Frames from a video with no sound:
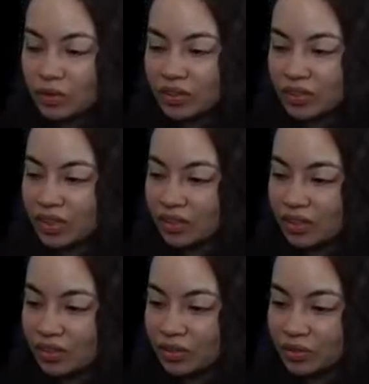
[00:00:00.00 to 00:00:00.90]
Where's
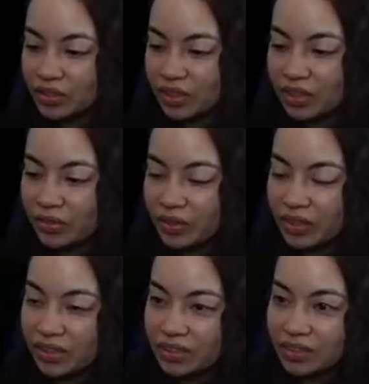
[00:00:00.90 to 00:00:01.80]
that auto sell when
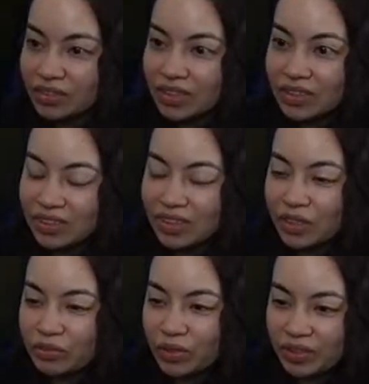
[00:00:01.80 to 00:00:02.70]
I need it?
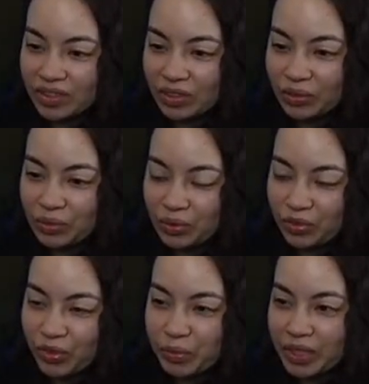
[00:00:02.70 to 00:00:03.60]
Convert to
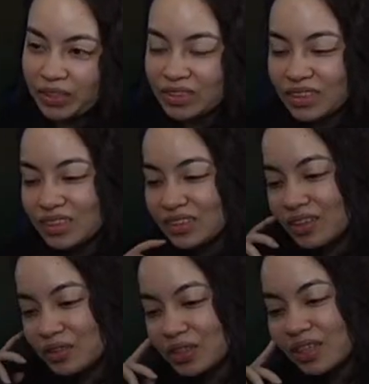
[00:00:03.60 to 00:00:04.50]
gold for me.
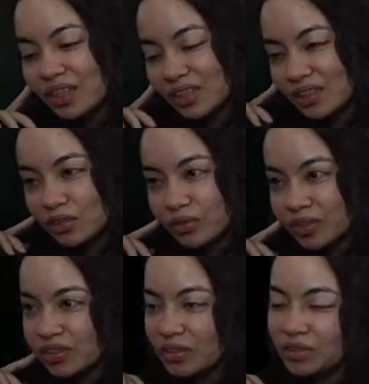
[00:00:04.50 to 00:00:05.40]
No GA,
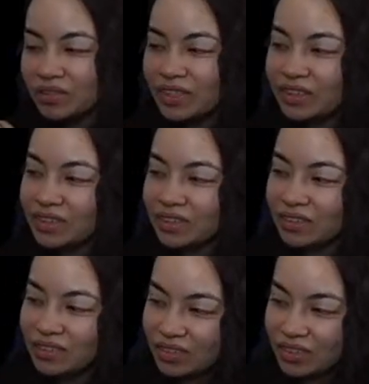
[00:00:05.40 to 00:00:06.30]
convert to gold.
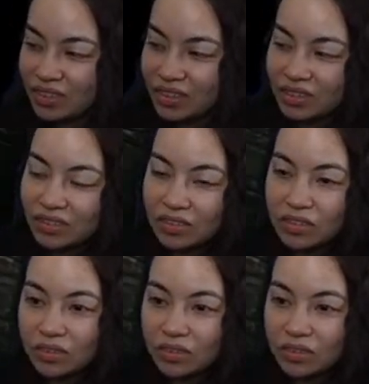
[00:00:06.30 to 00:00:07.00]
Easy. Easy.